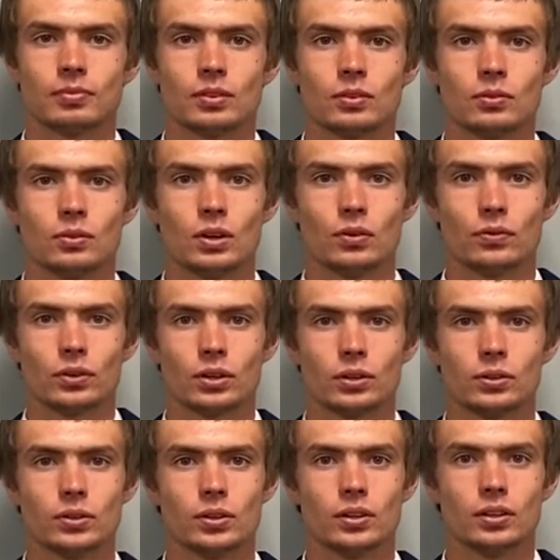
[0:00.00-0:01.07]
Well, for
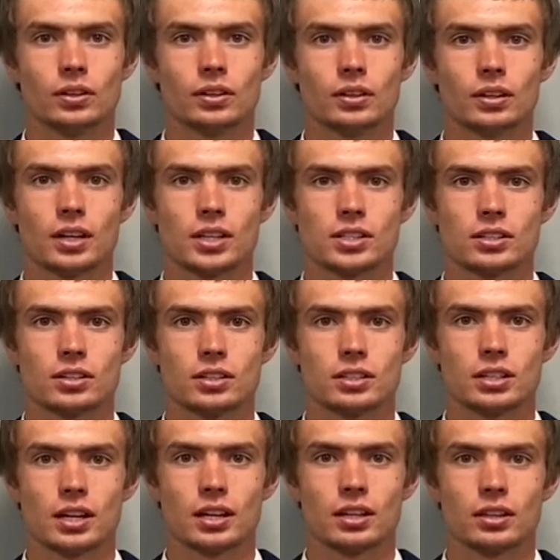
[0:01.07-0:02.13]
corn, I start
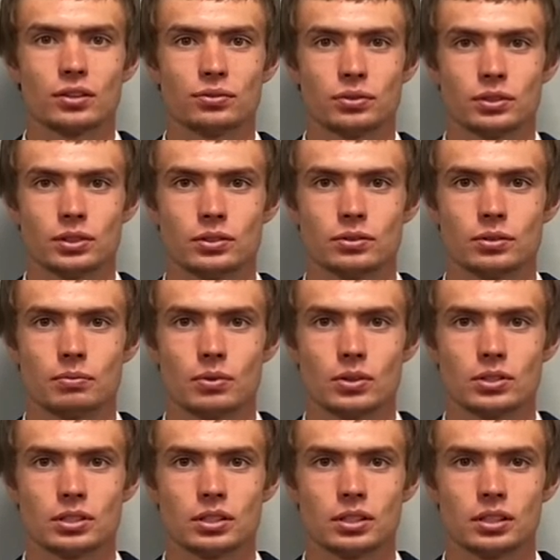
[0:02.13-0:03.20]
checking the fields when most
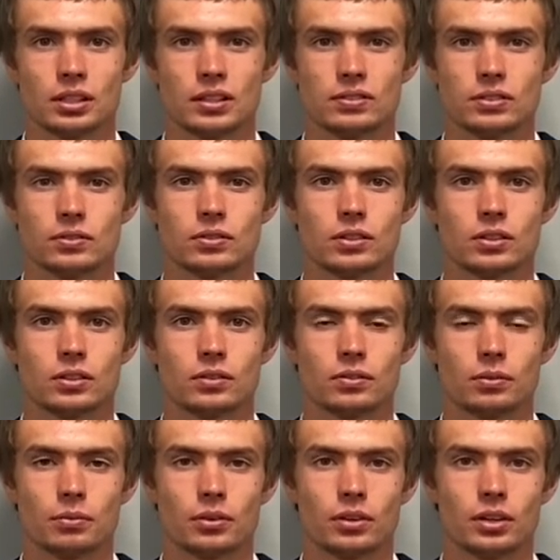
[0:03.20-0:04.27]
of the leaves have turned from
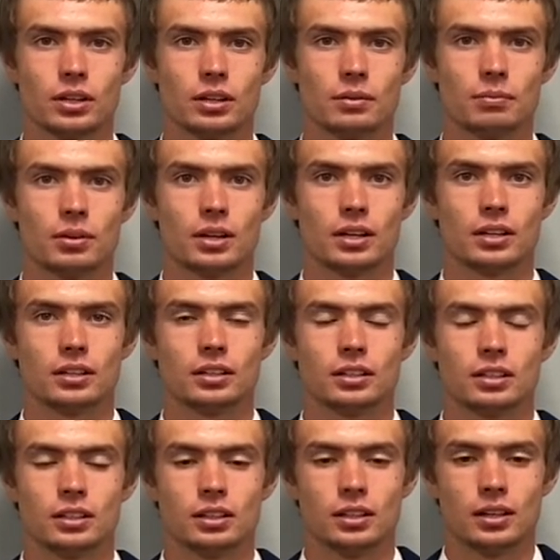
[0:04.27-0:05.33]
green to brown,
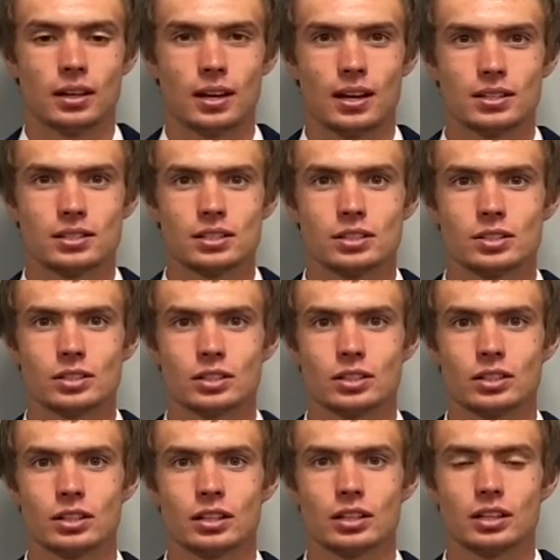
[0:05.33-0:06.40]
as this is a good
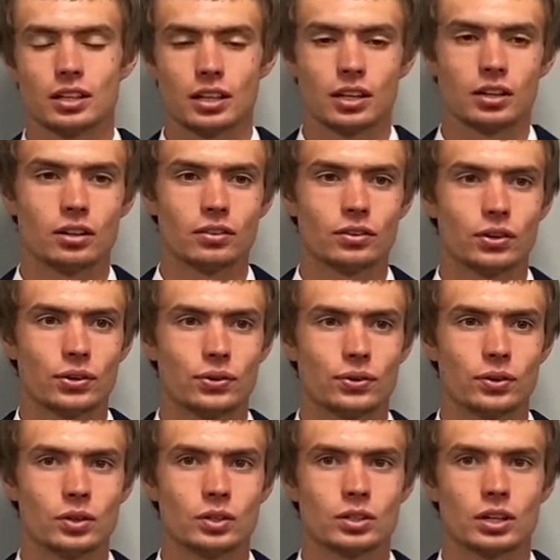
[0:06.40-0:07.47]
indicator of the
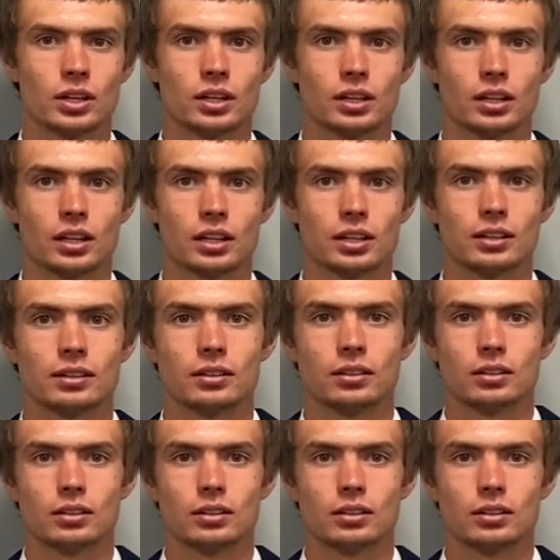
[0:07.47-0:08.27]
corn drying down.